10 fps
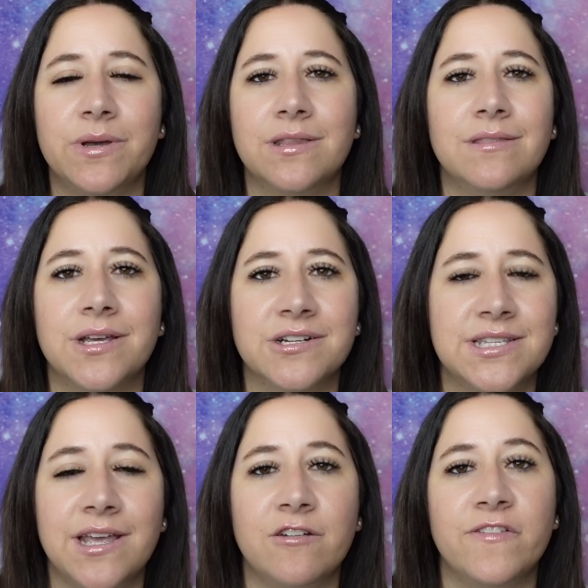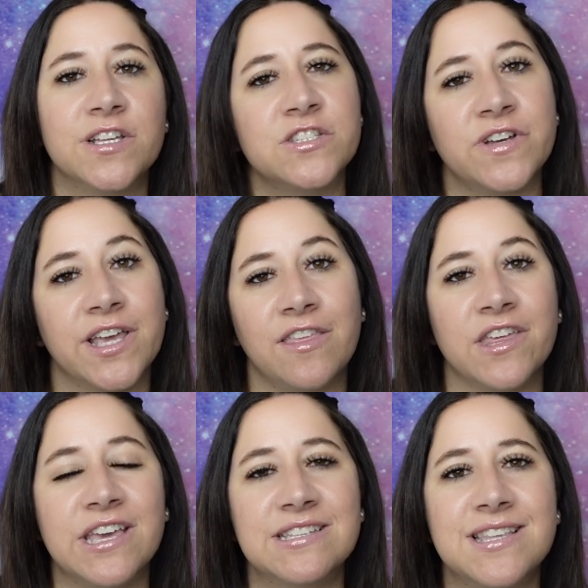but they're saying false fucking
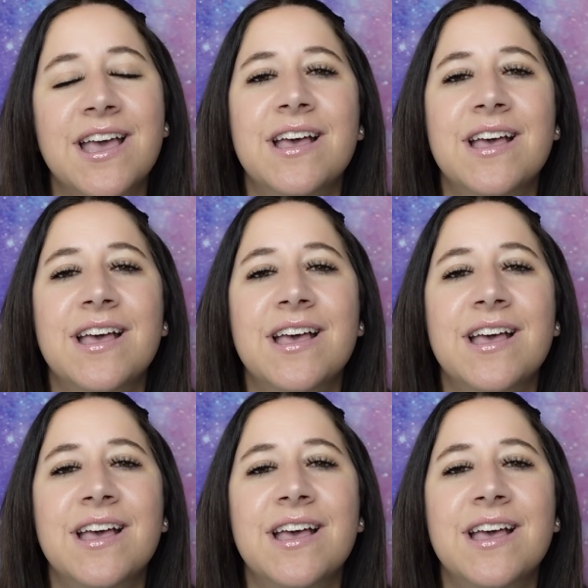things.